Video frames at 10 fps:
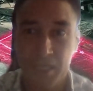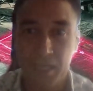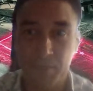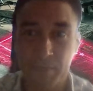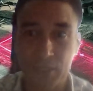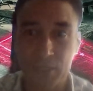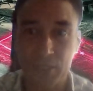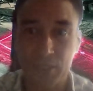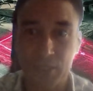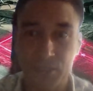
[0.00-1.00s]
Imagine a
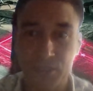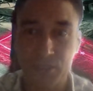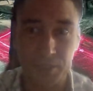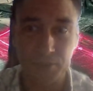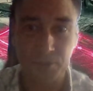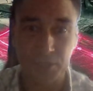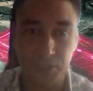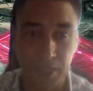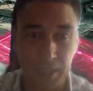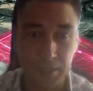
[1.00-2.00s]
scenario
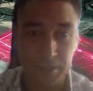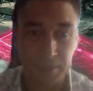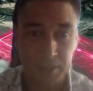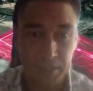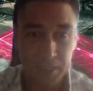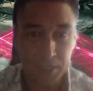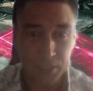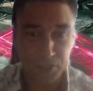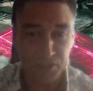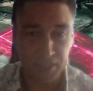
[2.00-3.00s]
such as
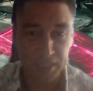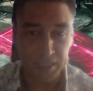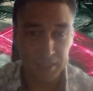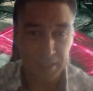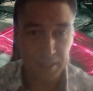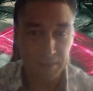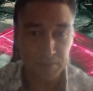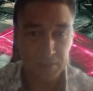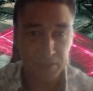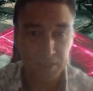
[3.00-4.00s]
your client
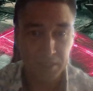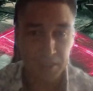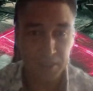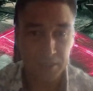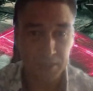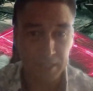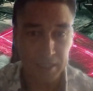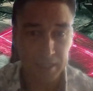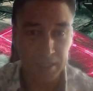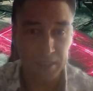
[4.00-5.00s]
leaves,
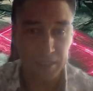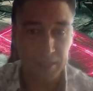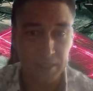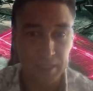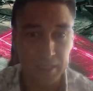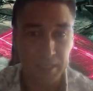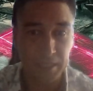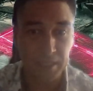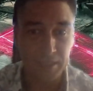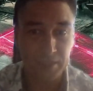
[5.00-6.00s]
they then get
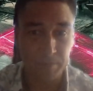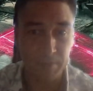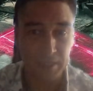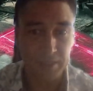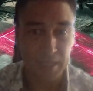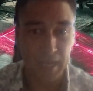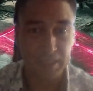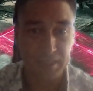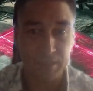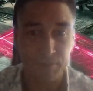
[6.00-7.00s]
an SMS
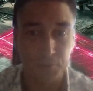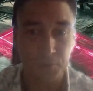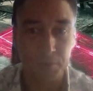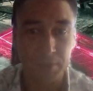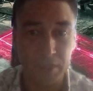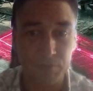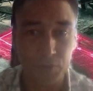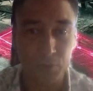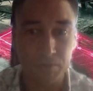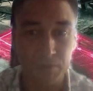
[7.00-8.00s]
asking for a
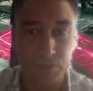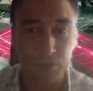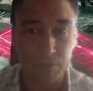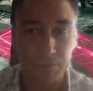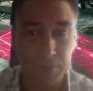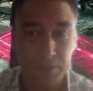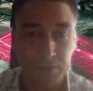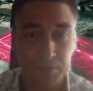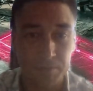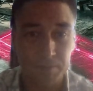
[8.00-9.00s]
review of the
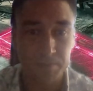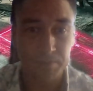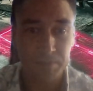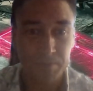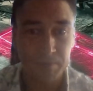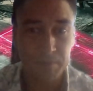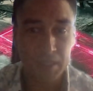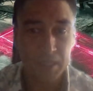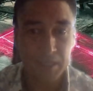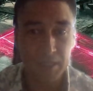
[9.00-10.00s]
service.
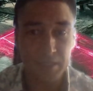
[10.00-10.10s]
They